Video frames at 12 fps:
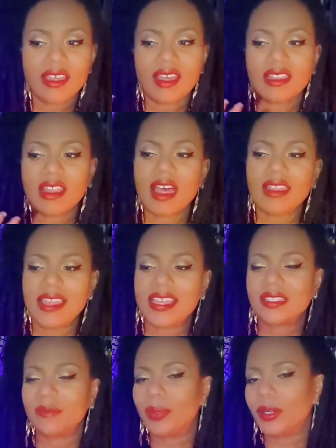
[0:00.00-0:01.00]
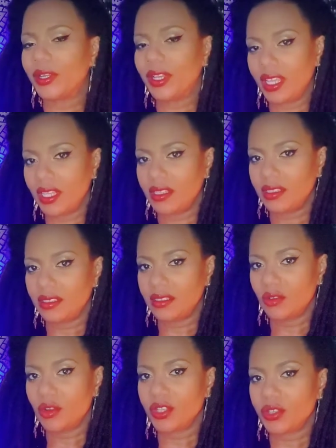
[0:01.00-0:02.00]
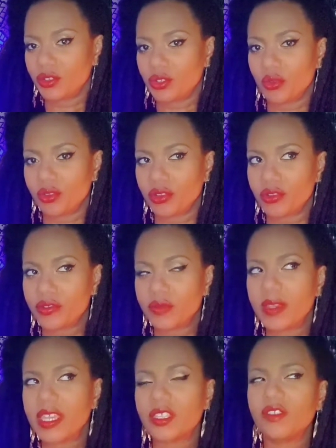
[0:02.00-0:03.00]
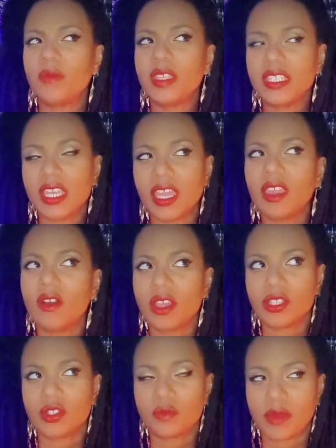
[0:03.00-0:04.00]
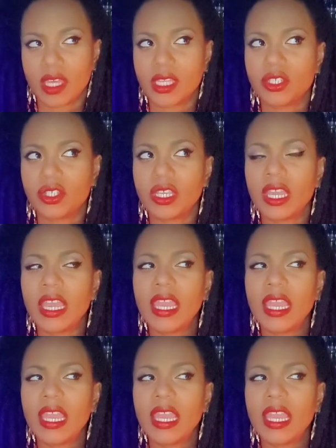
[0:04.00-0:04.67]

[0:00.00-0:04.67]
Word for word: a lot less burden on your shoulders because you've been taking on too much.